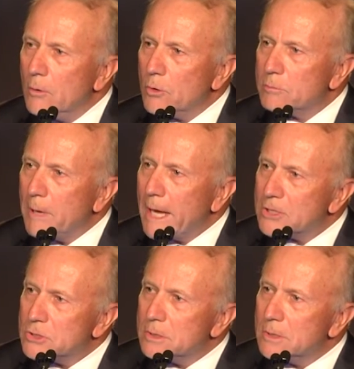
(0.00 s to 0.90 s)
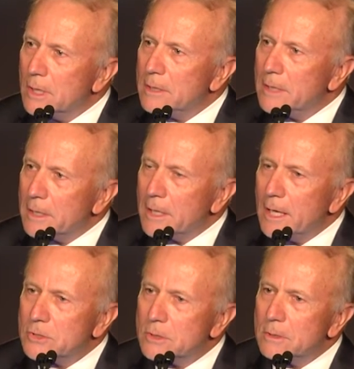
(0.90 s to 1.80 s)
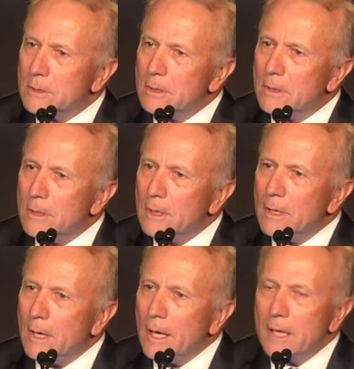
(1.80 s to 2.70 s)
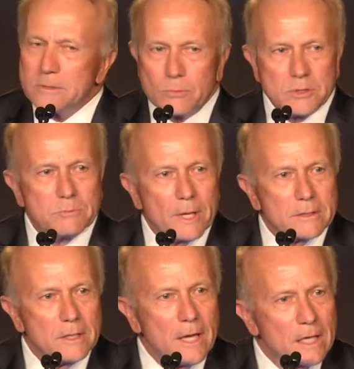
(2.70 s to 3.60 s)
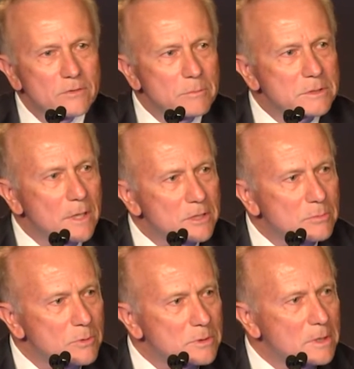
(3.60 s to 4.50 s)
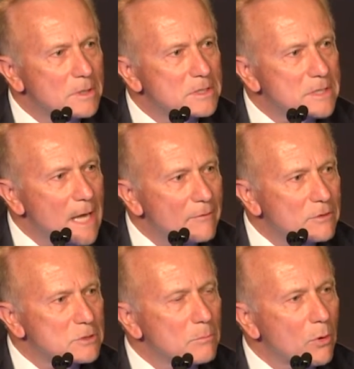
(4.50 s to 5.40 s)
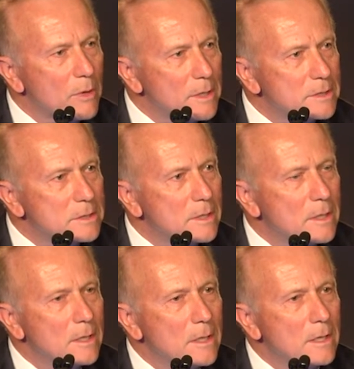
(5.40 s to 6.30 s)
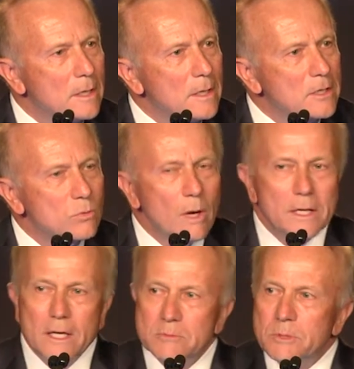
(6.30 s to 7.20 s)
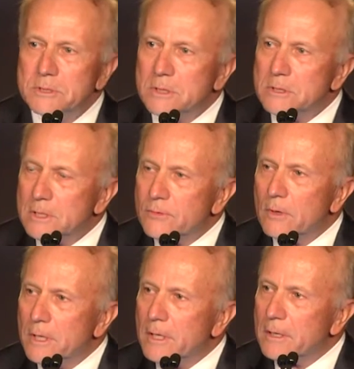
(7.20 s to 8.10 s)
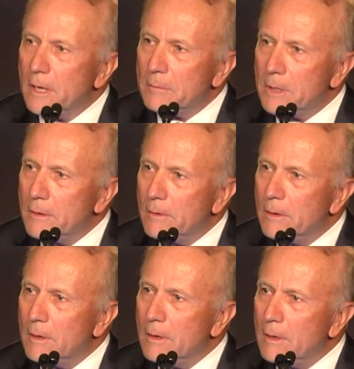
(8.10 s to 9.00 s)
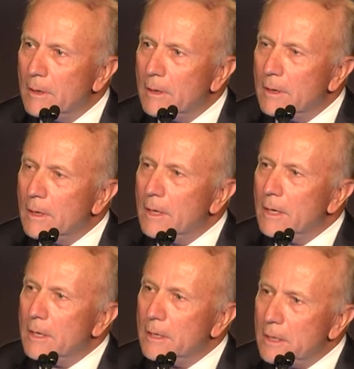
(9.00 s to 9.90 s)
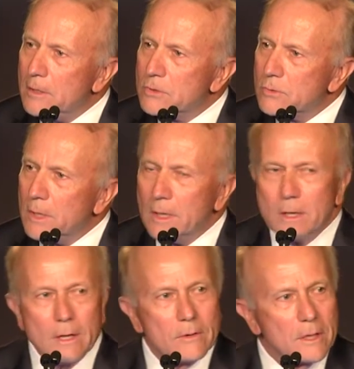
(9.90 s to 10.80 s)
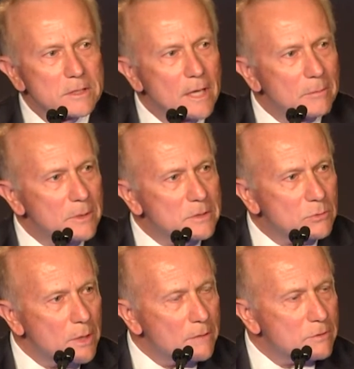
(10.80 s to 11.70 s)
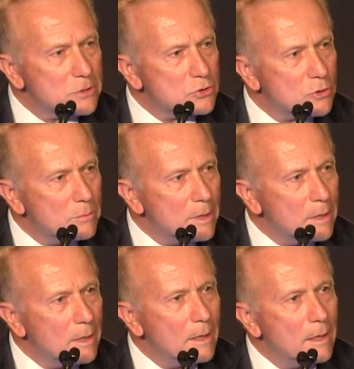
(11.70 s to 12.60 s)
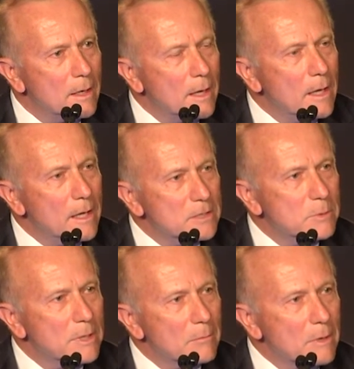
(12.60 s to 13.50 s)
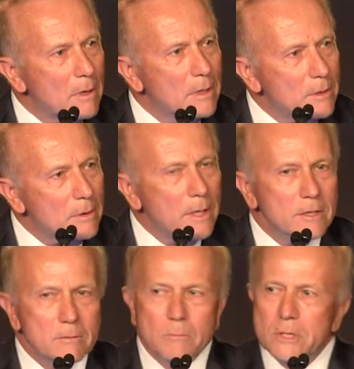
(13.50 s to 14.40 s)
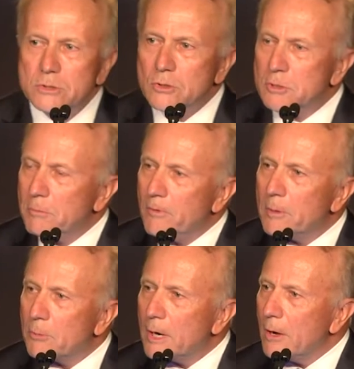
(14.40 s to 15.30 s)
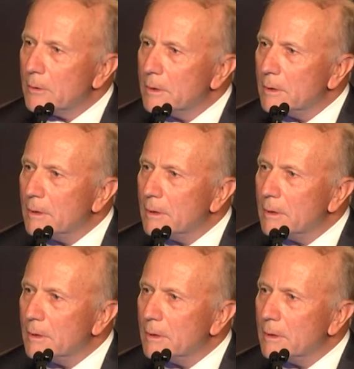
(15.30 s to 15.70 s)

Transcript: with passion and dedication. And it's the respect that he has from his customers and his staff and his employees is why he has been successful in leading a company in an industry that has not been as creative as it should be. And he's becoming a leader, and Minnesota should be very proud